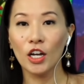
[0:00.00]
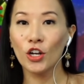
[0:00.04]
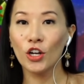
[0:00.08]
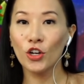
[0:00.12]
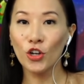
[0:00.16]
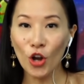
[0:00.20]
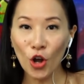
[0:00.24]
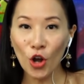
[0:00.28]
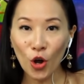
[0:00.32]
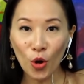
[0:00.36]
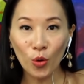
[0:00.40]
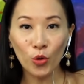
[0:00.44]

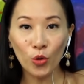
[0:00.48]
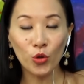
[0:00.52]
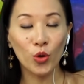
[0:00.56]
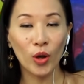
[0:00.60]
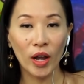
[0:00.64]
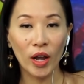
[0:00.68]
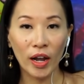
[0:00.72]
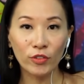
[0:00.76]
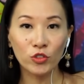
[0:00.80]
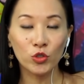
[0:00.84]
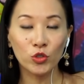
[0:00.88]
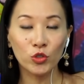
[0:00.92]
No, you
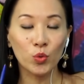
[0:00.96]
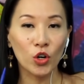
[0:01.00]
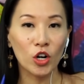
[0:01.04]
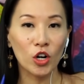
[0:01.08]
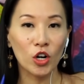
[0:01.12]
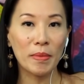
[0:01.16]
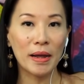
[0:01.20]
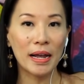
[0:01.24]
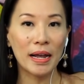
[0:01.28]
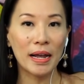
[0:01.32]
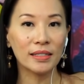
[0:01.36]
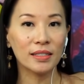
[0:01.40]
have to wear a
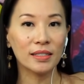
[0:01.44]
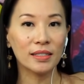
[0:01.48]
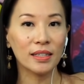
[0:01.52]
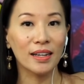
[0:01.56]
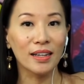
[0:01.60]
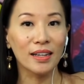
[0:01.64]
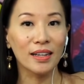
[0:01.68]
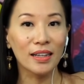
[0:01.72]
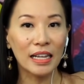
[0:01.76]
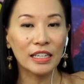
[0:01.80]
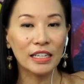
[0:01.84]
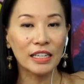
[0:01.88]
mask
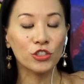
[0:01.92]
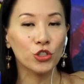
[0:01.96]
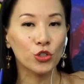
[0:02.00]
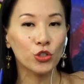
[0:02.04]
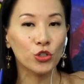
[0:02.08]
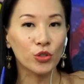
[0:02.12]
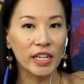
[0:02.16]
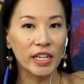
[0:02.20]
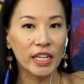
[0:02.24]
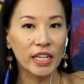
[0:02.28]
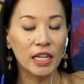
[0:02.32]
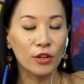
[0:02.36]
unless
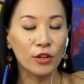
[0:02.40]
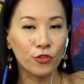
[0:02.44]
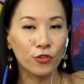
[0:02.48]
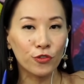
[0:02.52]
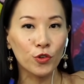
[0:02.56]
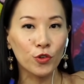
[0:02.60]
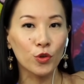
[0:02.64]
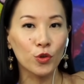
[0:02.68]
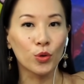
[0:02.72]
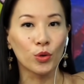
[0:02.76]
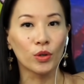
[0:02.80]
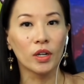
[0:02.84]
you're eating
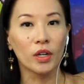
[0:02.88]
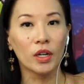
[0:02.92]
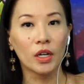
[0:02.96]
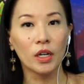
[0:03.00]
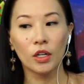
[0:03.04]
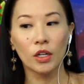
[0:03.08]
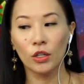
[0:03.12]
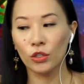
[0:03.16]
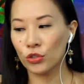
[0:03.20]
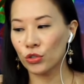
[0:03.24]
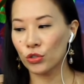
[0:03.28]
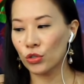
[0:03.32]
food.
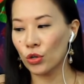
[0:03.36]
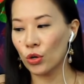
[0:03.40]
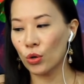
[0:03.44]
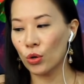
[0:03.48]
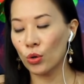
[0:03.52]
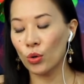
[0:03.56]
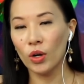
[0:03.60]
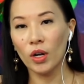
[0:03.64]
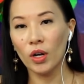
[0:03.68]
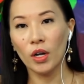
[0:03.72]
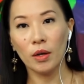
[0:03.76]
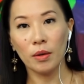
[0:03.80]

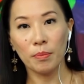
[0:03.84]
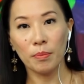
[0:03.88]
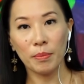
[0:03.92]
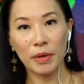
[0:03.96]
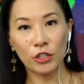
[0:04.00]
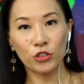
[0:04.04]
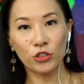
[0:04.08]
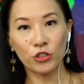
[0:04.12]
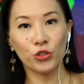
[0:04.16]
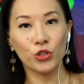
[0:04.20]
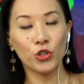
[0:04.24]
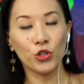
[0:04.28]
So
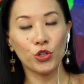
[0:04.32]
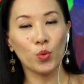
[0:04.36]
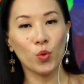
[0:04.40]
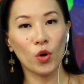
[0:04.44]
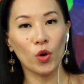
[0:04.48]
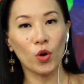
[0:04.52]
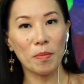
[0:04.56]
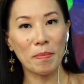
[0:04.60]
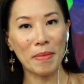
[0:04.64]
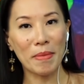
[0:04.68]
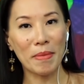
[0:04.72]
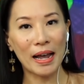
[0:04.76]
make sure you
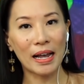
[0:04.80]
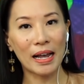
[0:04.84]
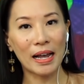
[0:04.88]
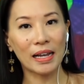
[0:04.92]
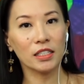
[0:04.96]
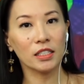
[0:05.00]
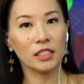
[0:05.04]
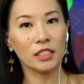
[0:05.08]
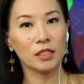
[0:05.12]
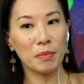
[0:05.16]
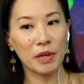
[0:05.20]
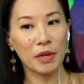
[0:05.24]
wear a
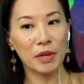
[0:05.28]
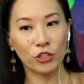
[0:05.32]
mask. Make